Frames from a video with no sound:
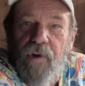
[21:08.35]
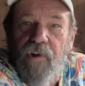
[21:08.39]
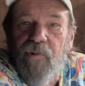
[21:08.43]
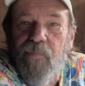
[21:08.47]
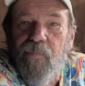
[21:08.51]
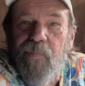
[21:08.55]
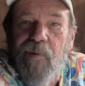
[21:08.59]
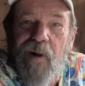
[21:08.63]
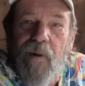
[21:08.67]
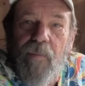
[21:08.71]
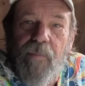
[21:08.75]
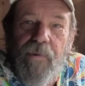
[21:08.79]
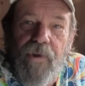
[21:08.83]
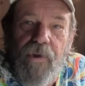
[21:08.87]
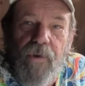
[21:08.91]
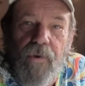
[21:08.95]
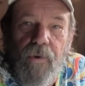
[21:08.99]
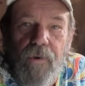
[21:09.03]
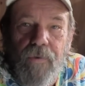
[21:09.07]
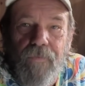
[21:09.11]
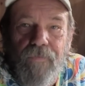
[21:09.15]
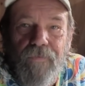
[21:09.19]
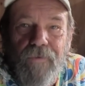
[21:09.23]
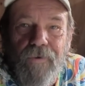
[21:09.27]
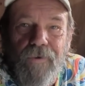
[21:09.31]
It's probably
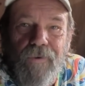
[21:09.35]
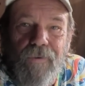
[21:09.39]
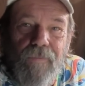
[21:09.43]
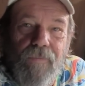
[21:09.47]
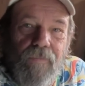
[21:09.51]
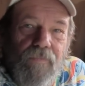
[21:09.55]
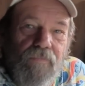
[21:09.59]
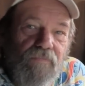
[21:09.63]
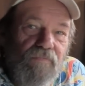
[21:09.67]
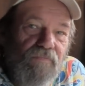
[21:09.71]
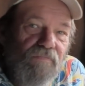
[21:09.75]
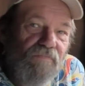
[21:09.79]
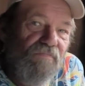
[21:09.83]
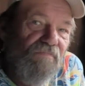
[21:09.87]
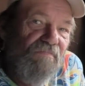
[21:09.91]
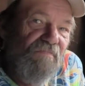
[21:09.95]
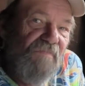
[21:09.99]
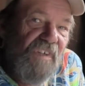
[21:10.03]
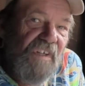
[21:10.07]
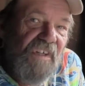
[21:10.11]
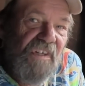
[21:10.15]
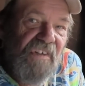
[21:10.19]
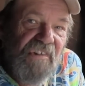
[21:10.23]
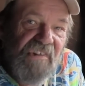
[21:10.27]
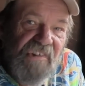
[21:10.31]
good for
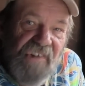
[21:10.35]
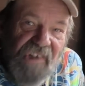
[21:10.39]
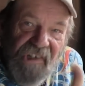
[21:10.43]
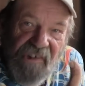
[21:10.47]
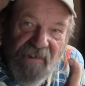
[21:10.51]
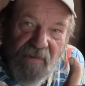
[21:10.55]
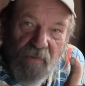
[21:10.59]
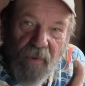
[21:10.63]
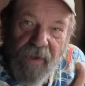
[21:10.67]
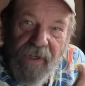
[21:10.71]
6